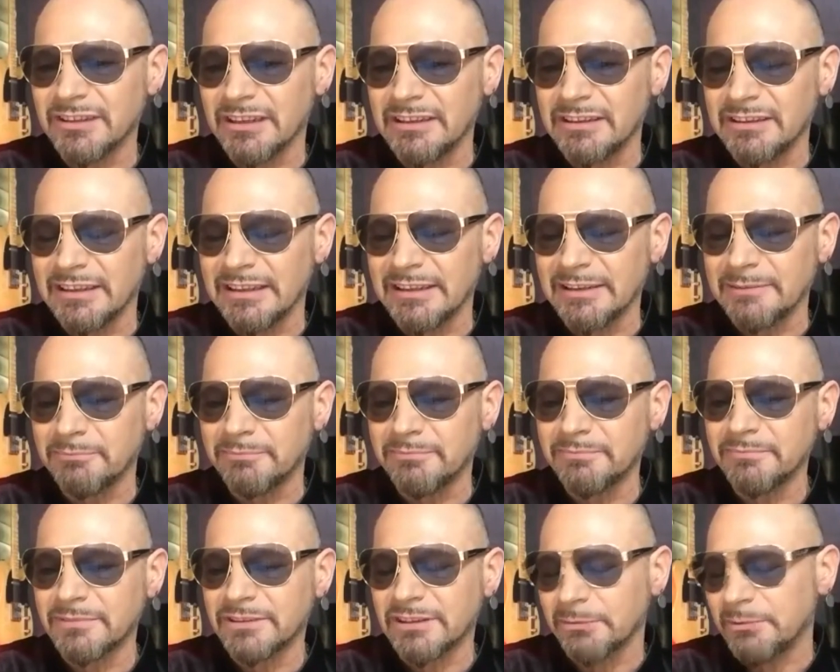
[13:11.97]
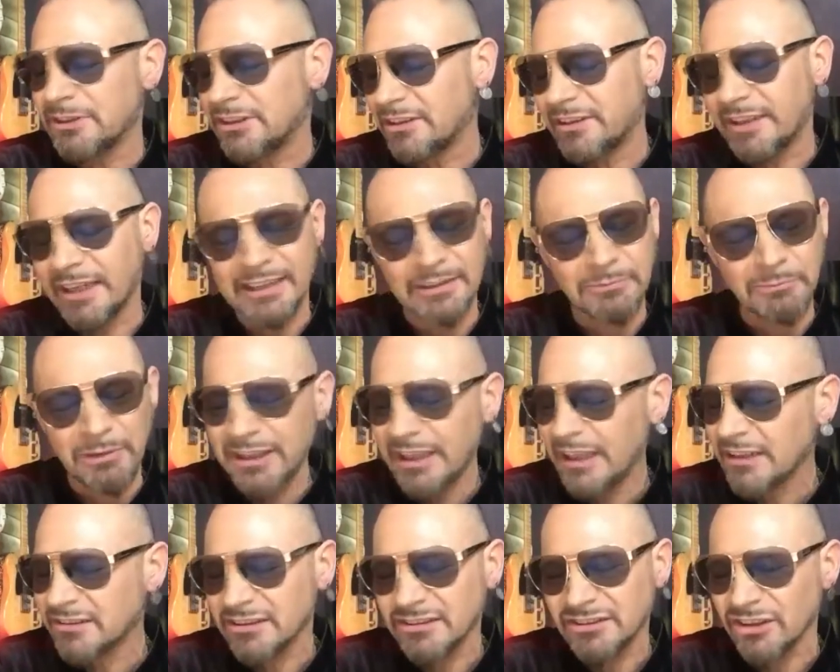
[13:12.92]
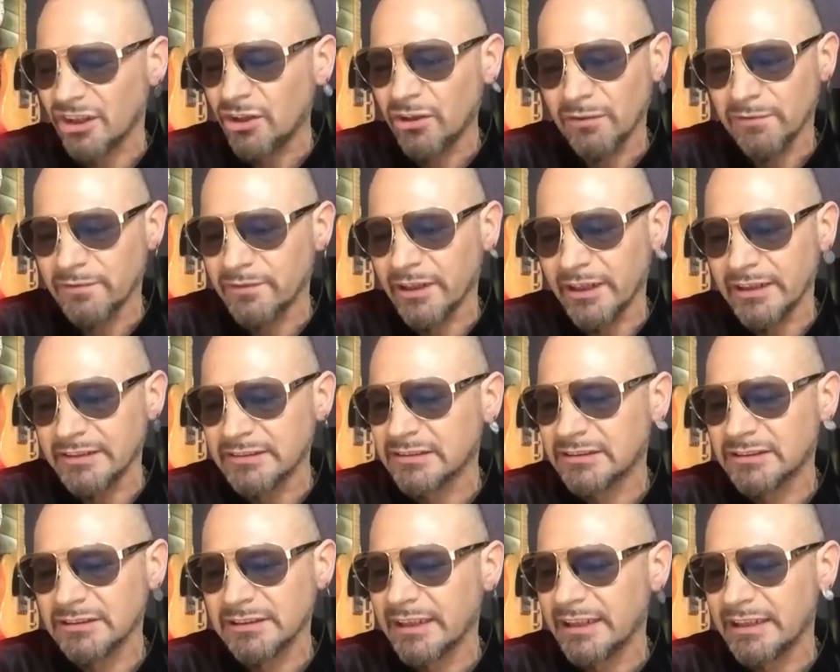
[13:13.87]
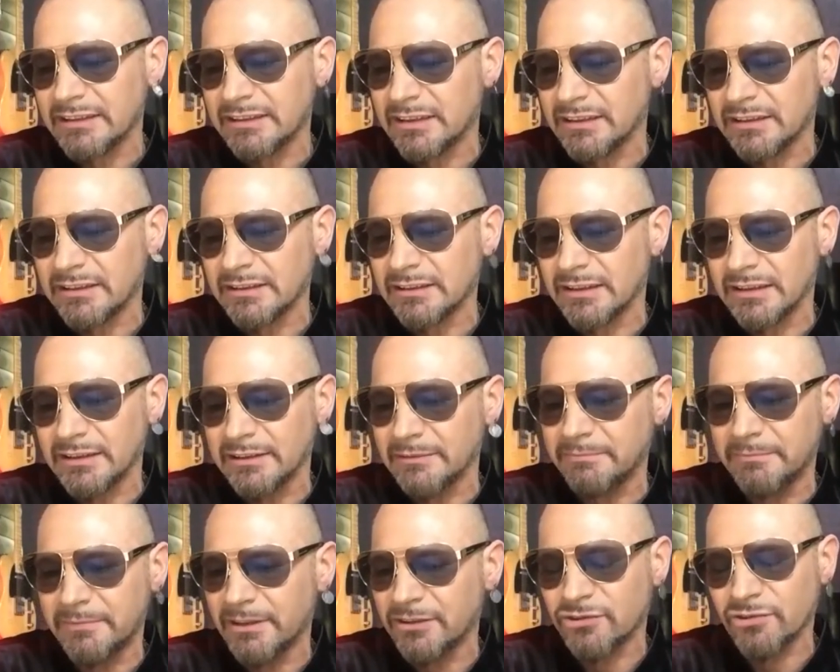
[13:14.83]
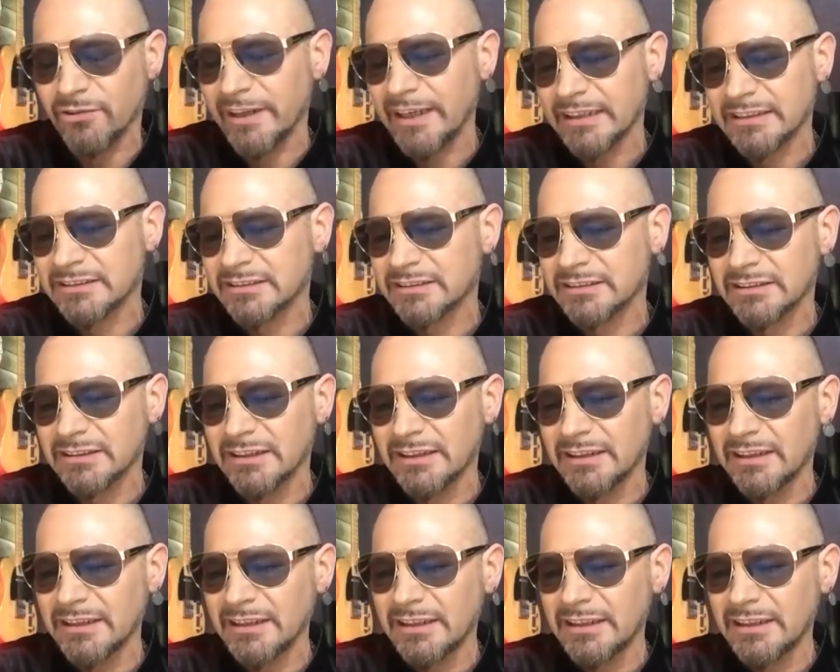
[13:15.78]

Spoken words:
And so we did that. And when that dissolved, I still had the tracks.